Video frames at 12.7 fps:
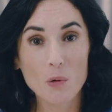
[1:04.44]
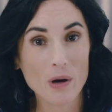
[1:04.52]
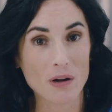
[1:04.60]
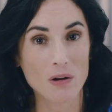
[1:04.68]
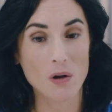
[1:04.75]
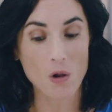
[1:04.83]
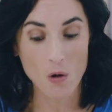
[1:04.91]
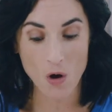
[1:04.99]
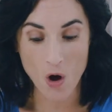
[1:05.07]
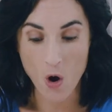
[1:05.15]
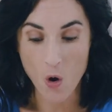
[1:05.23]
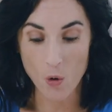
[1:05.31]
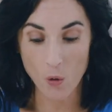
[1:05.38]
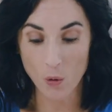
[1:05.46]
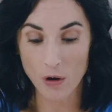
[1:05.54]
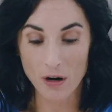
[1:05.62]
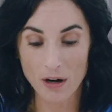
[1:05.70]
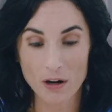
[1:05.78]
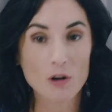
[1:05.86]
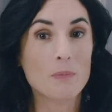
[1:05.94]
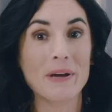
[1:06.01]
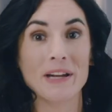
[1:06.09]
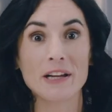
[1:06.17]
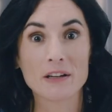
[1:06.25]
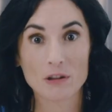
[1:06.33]
oil or
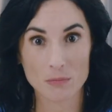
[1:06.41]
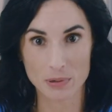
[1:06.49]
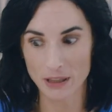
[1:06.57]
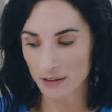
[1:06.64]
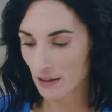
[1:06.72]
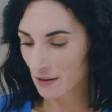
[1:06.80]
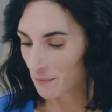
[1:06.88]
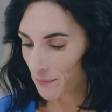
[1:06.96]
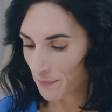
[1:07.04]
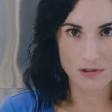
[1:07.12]
omit it completely,